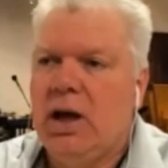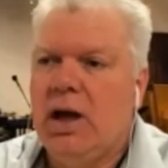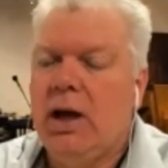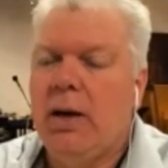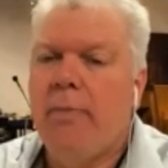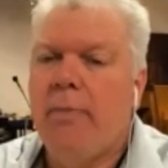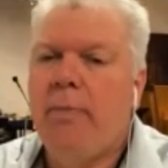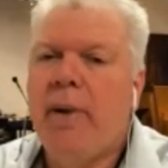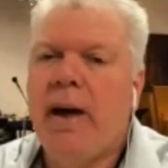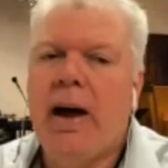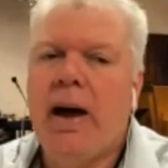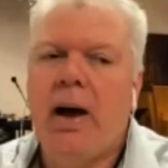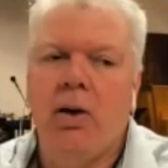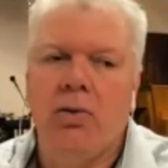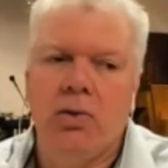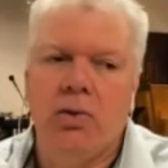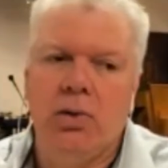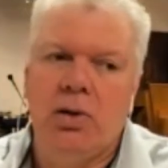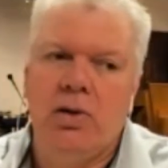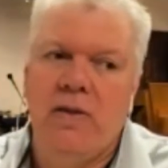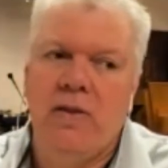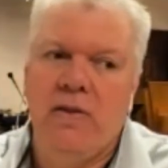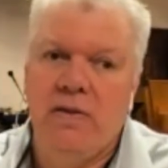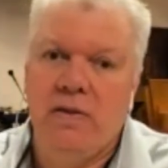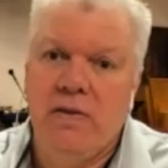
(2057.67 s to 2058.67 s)
about
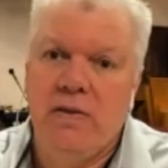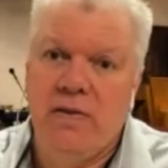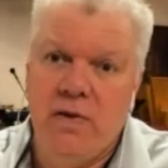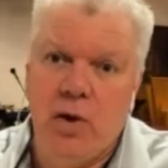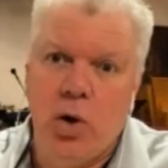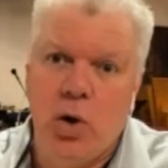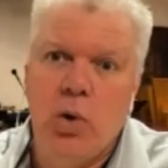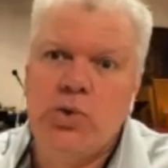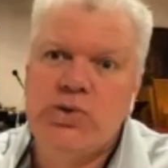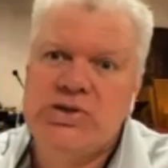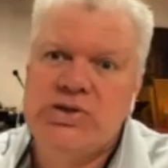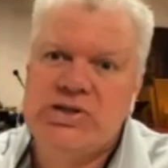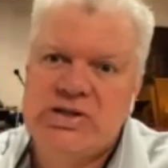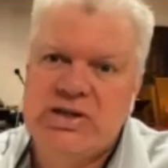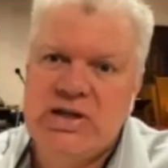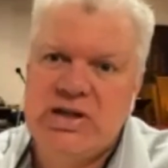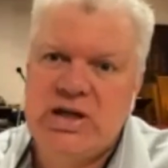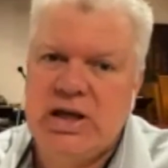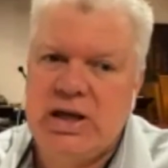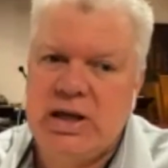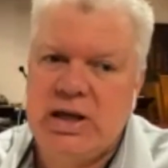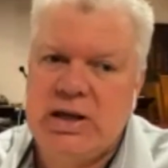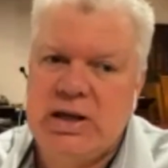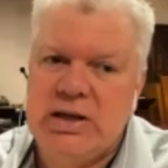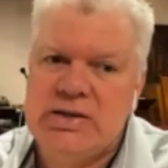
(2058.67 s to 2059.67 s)
those
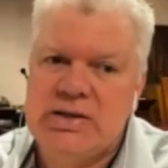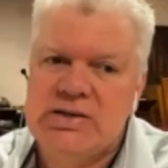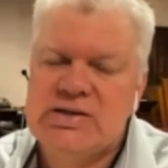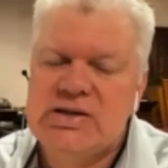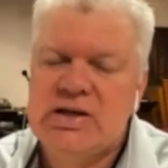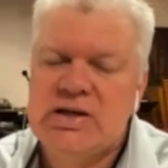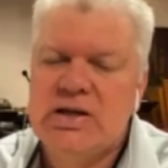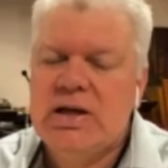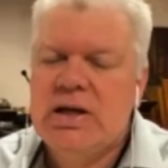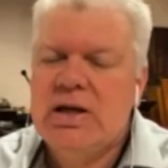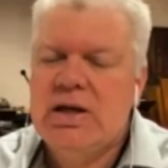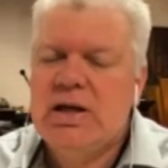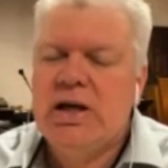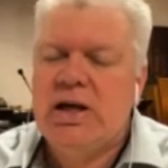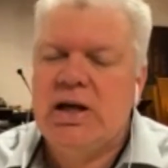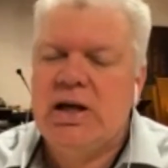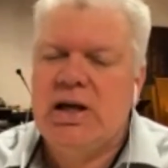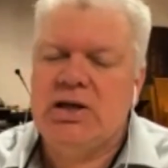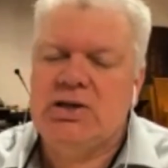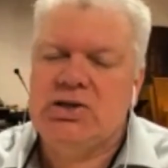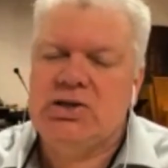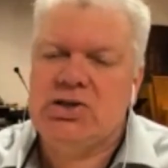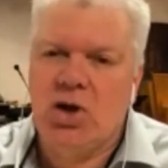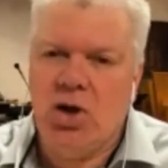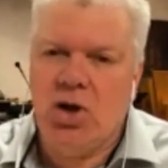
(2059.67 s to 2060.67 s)
things,
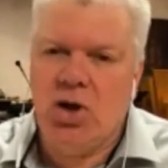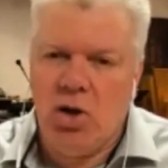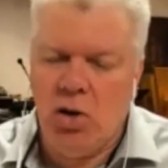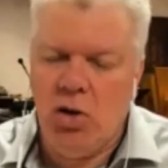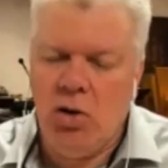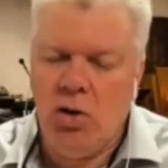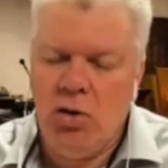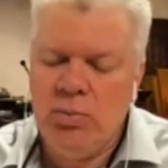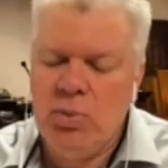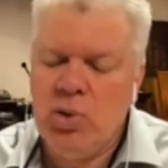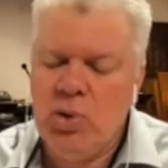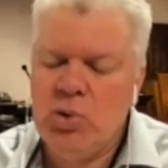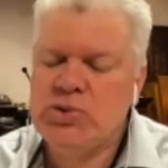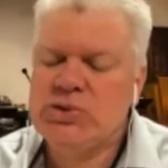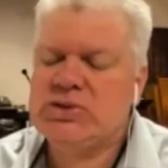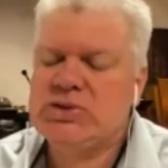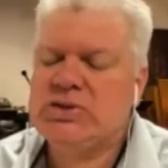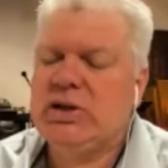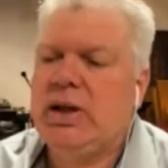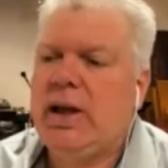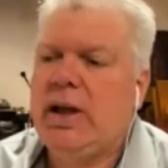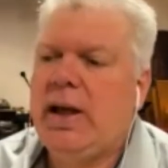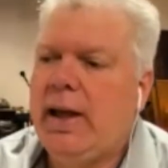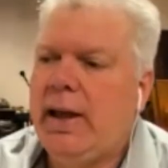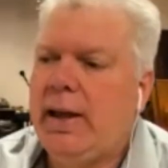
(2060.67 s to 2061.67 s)
it's almost
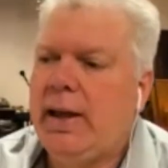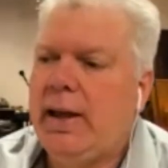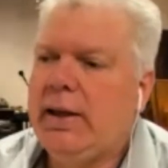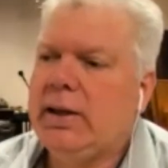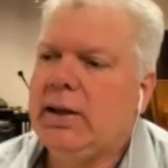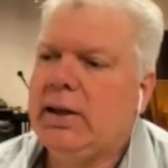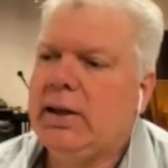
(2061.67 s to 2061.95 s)
like